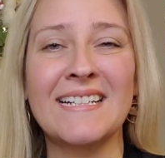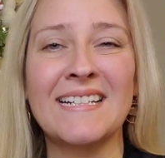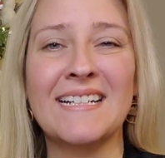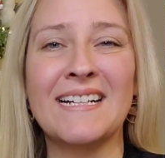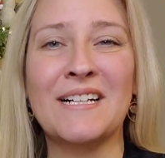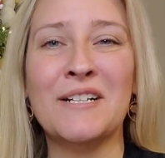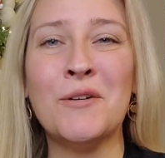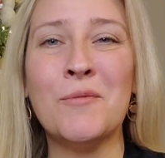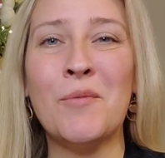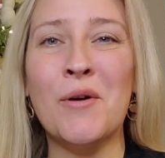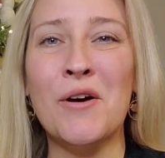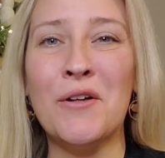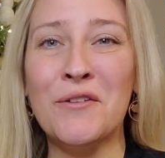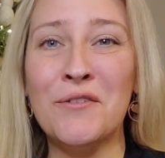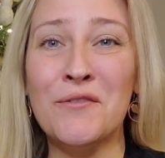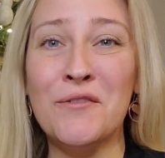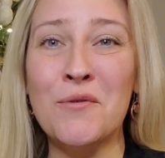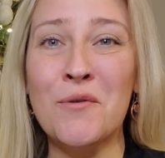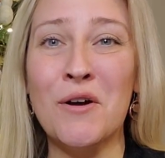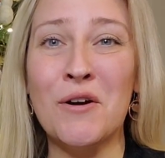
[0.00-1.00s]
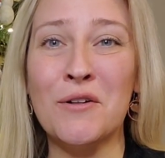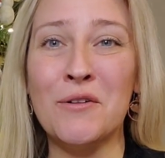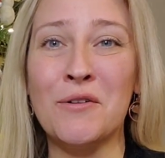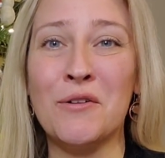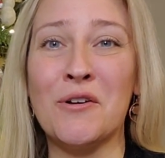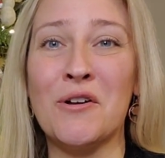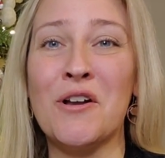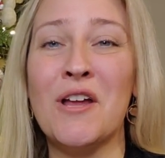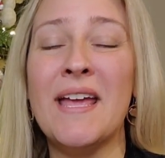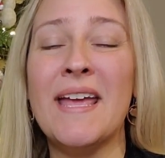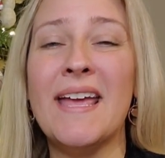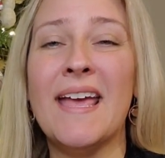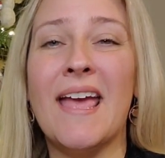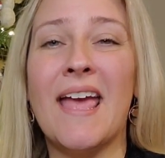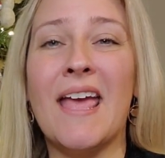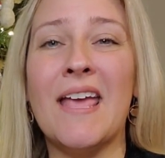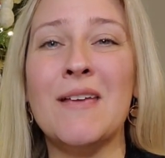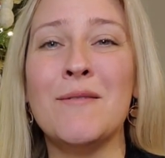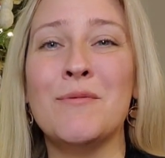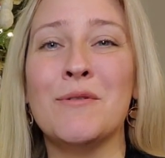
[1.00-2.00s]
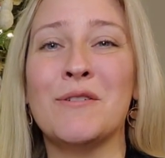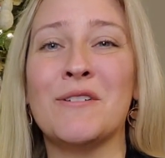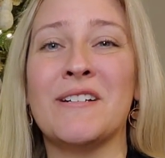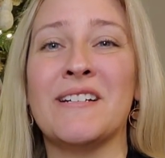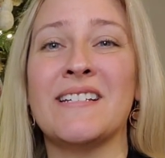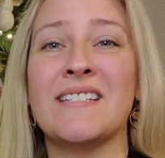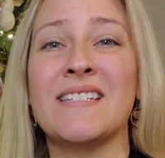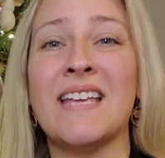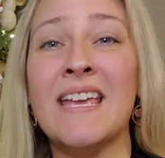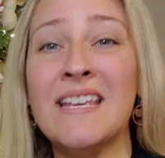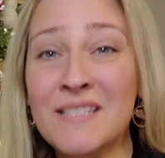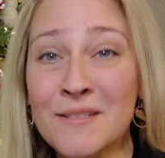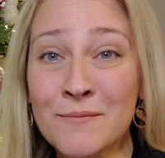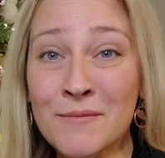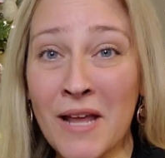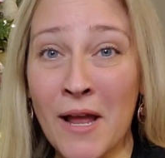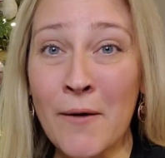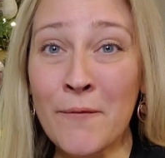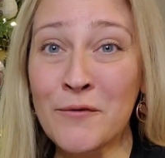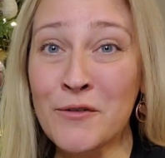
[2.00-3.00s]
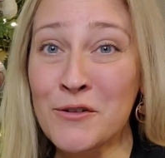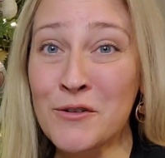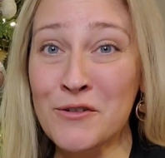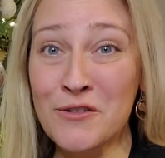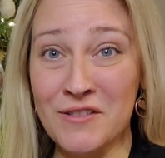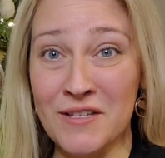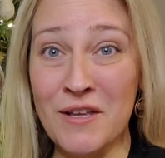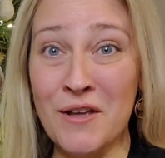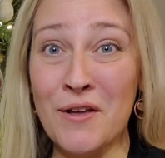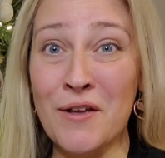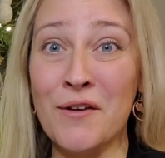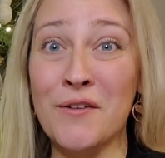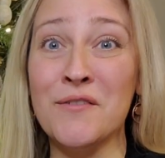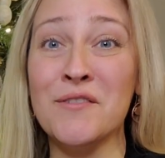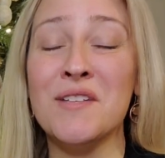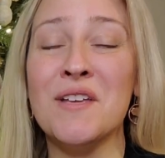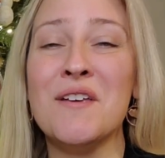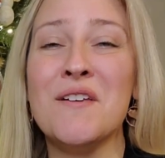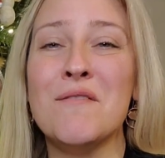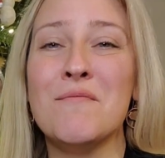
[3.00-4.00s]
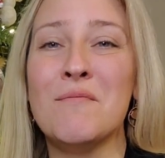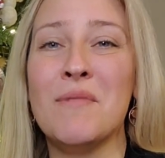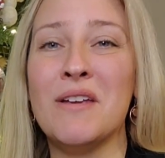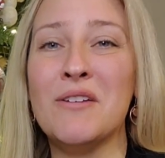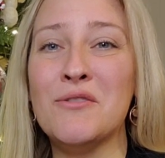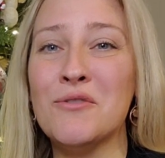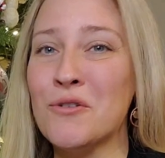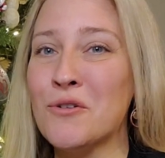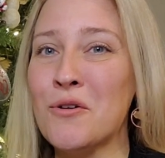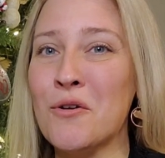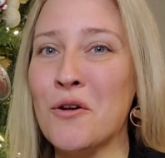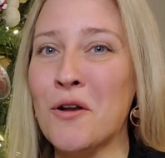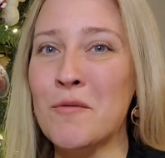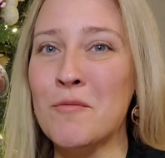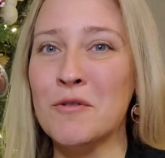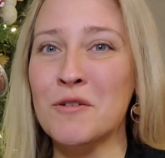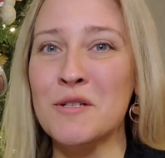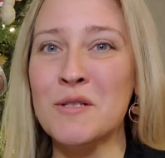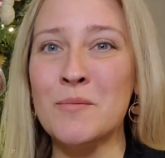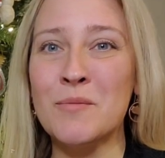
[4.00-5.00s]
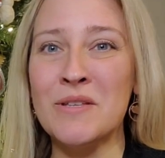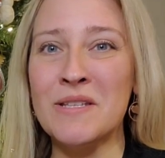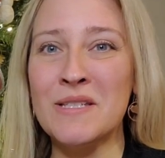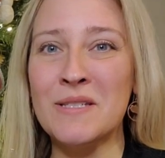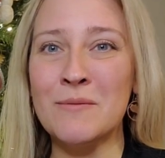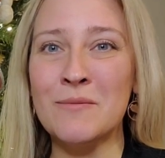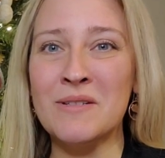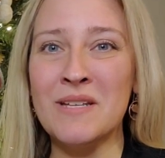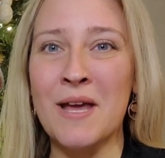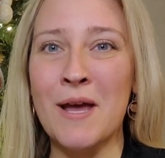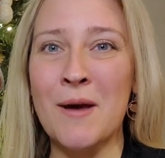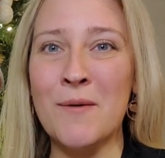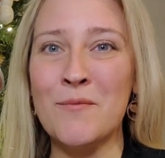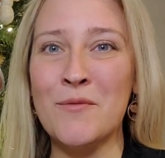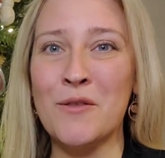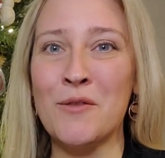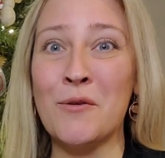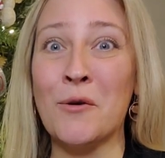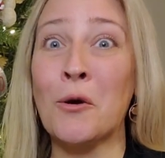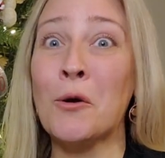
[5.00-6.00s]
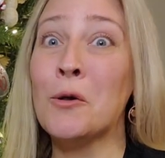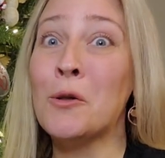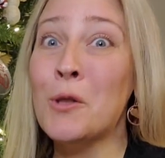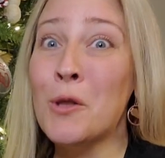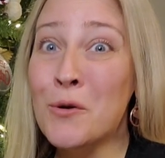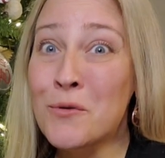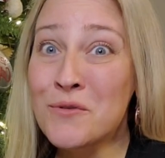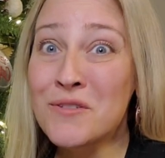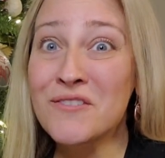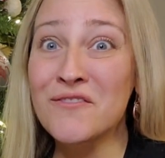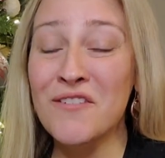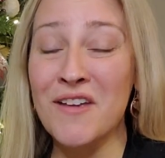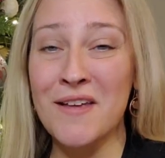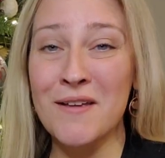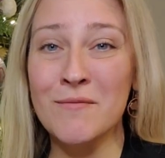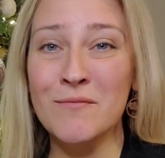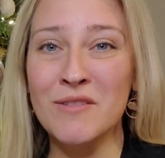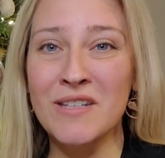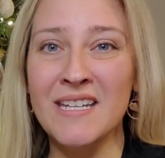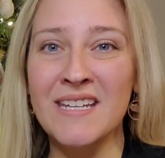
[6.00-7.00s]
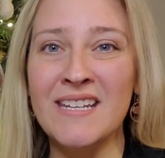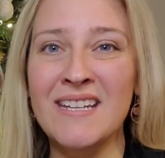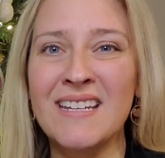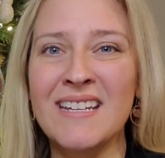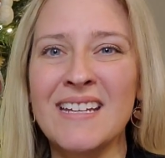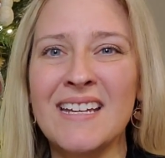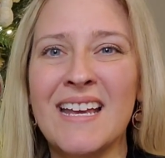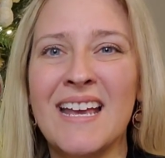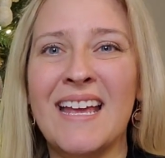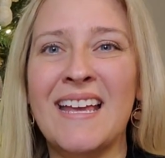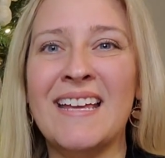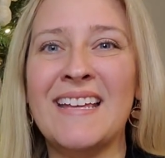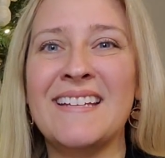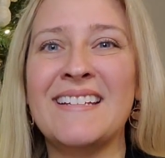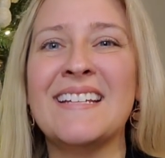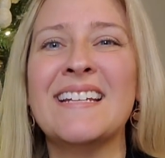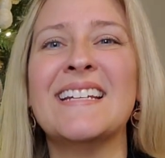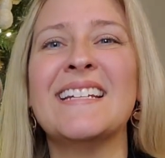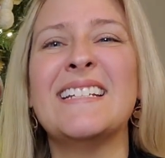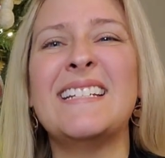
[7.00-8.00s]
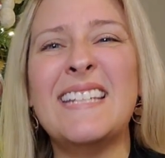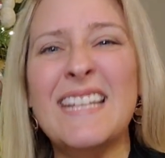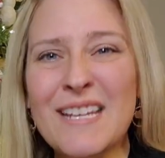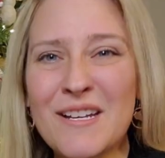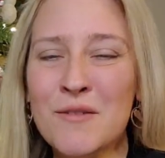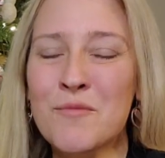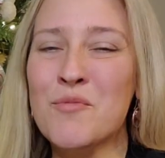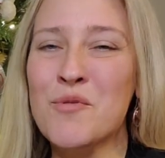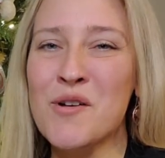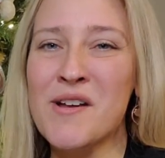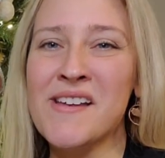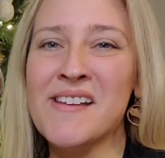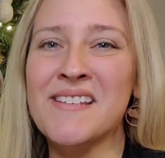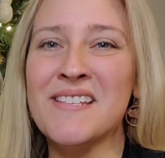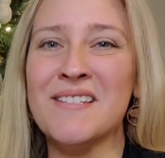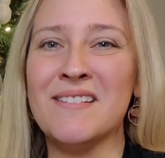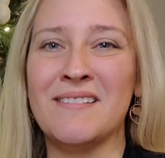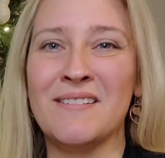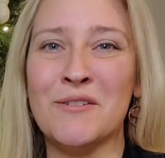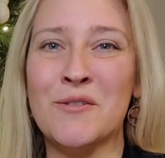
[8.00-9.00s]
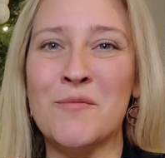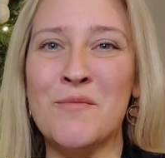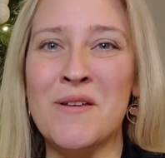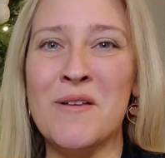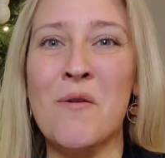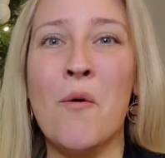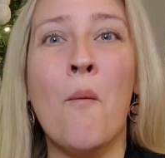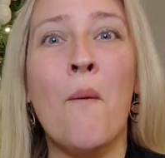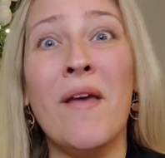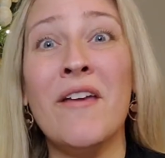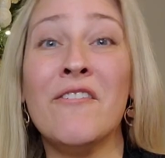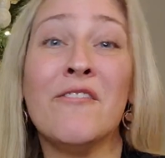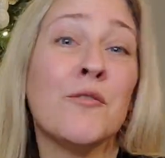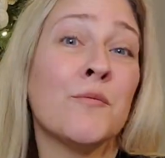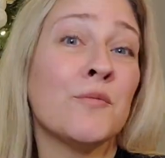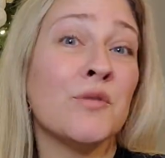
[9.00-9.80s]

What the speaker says: I hope all of you all are able to take some time for yourselves, make sure you're able to spend some time with your close family, and decompress a little bit away from